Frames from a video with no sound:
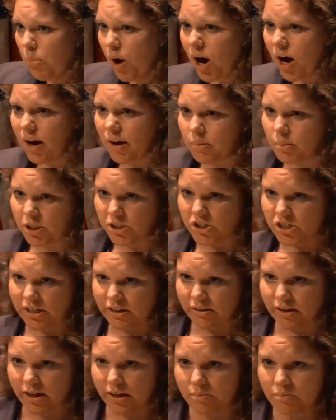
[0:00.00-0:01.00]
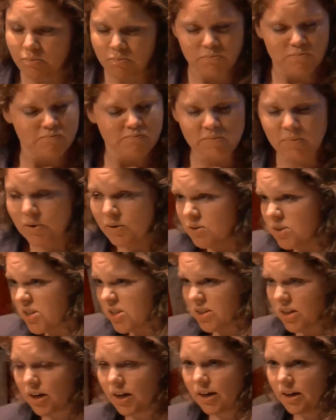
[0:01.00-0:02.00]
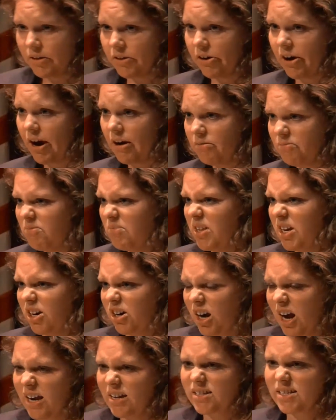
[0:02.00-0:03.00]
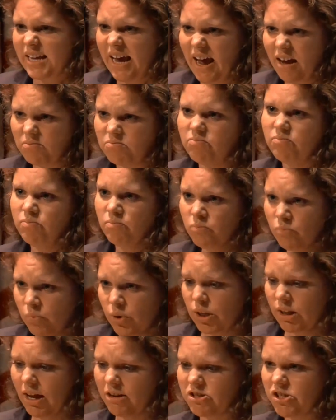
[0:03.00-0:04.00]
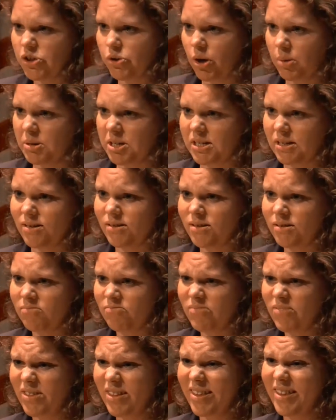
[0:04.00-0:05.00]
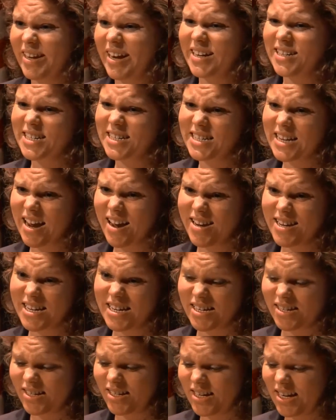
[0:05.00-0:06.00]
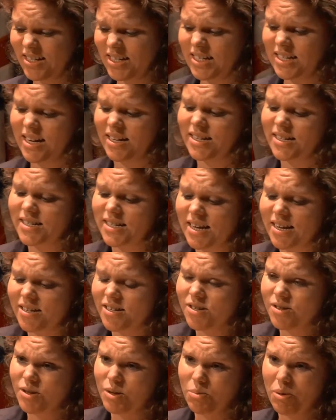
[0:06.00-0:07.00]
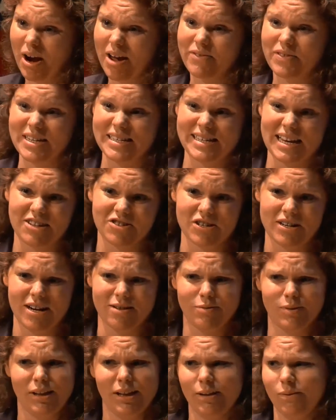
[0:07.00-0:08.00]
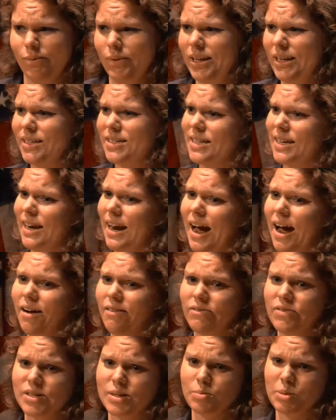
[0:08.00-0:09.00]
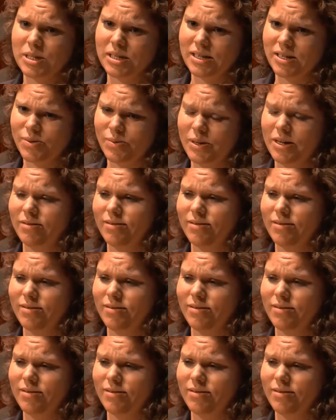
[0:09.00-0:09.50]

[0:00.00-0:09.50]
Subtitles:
Bought a bunch of helium, stuck it in the ground, and there it kind of sat. We allowed to do our business. In the 1990s, 1996, the Privatization Act, we're like, we need to get out of this business.